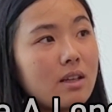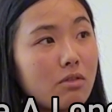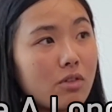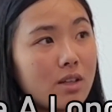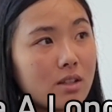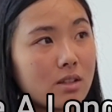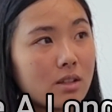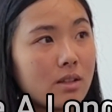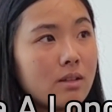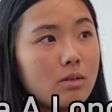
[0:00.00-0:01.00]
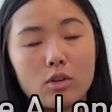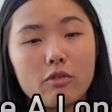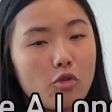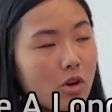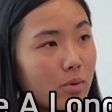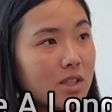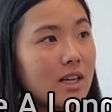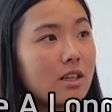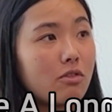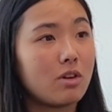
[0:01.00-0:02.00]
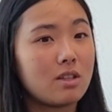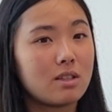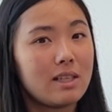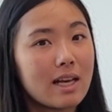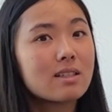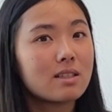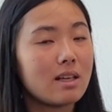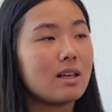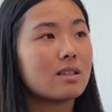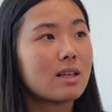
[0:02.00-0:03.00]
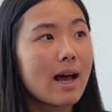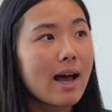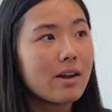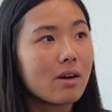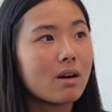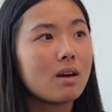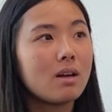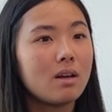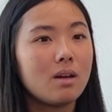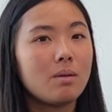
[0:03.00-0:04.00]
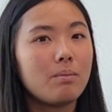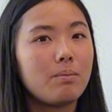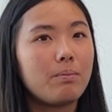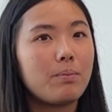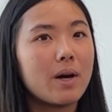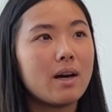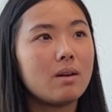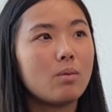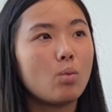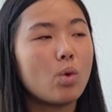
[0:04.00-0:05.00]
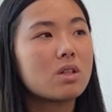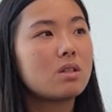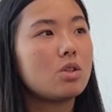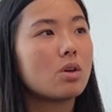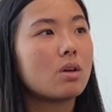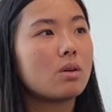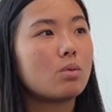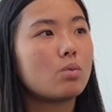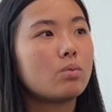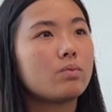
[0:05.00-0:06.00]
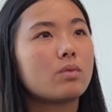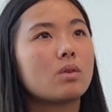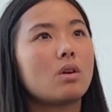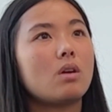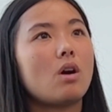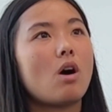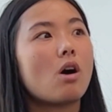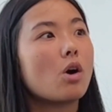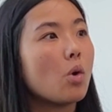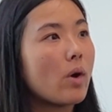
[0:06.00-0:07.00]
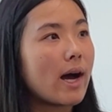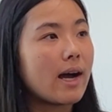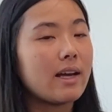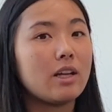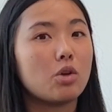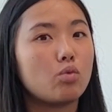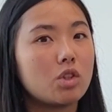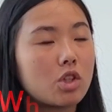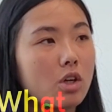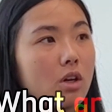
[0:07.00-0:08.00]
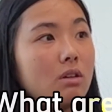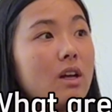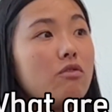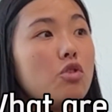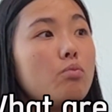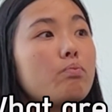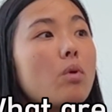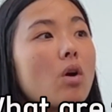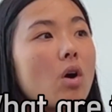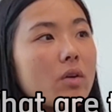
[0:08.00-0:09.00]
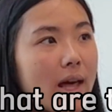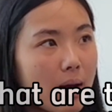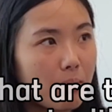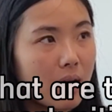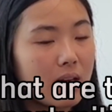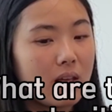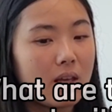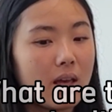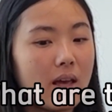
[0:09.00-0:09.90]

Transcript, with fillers: difference or the 4% difference, yes, is higher, but what's your ROI and your return if you borrow that money